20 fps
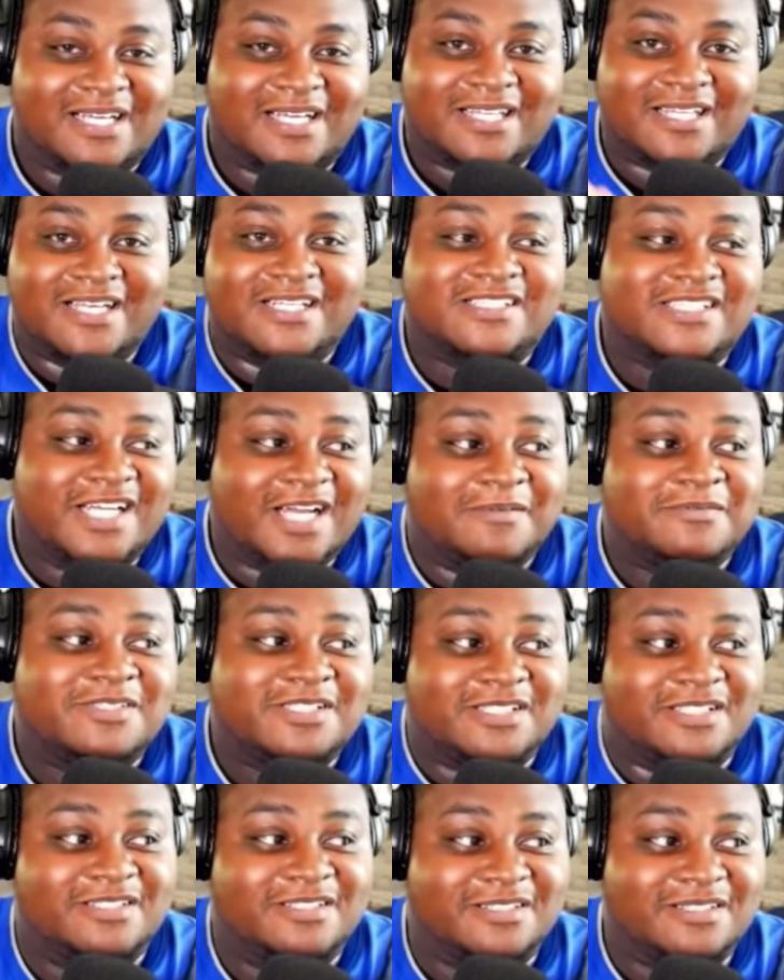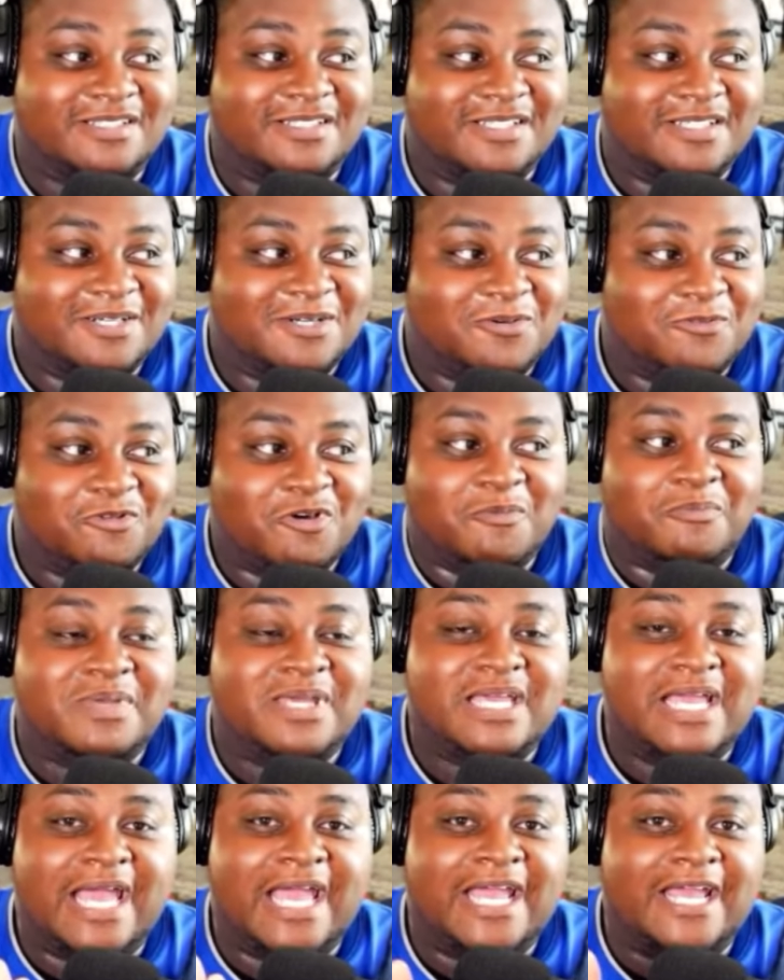Klay Thompson will
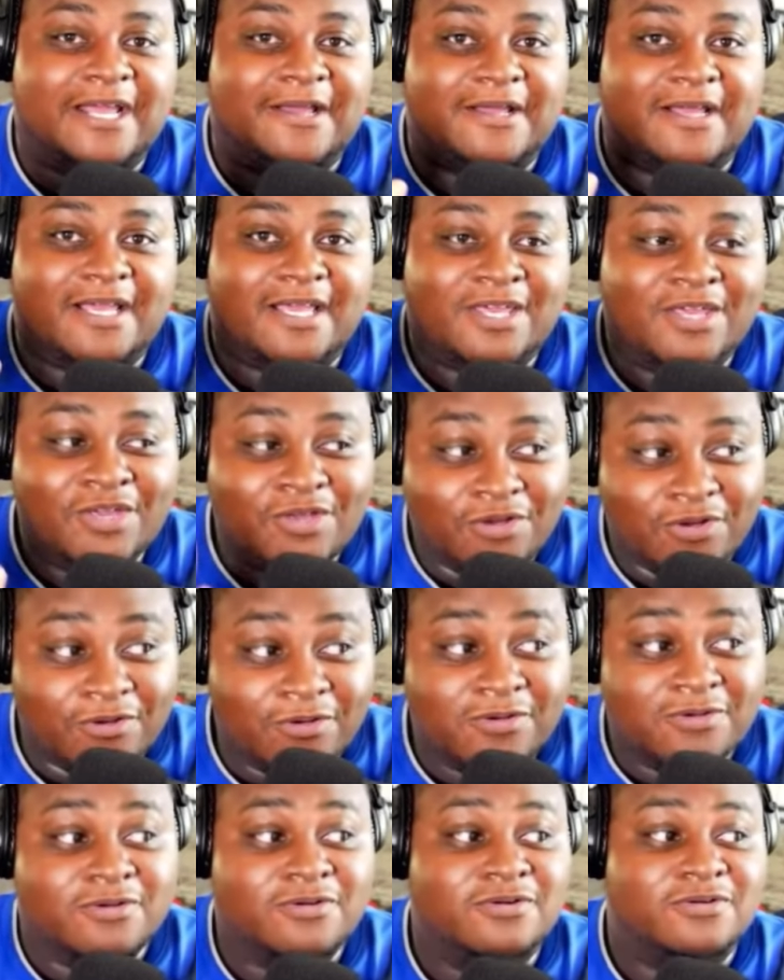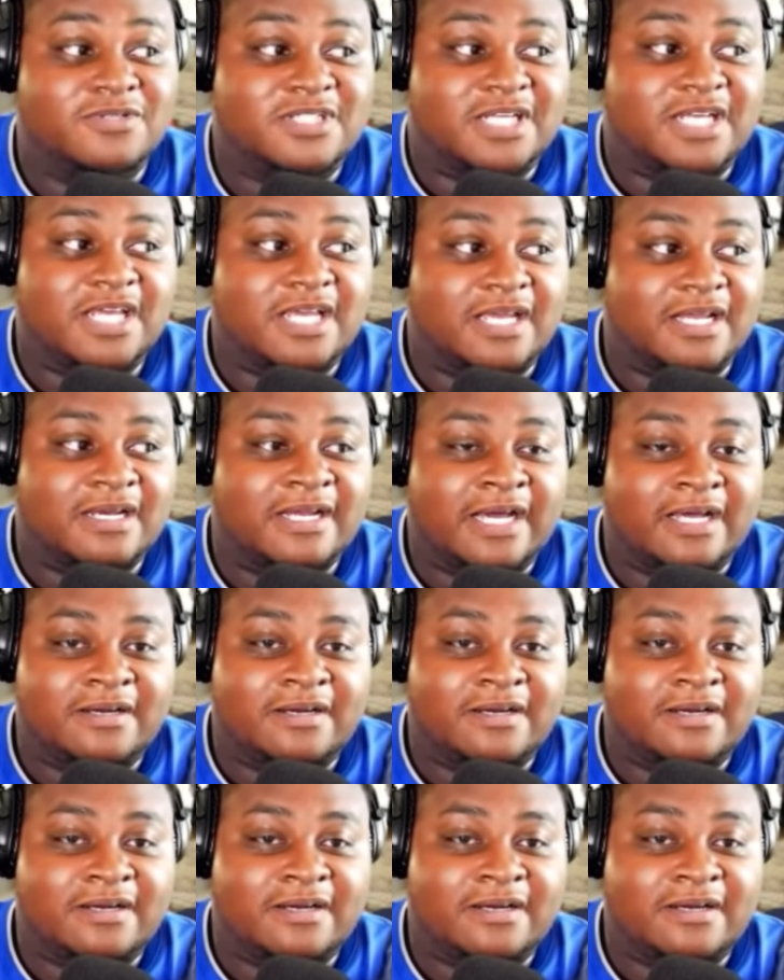be a huge get.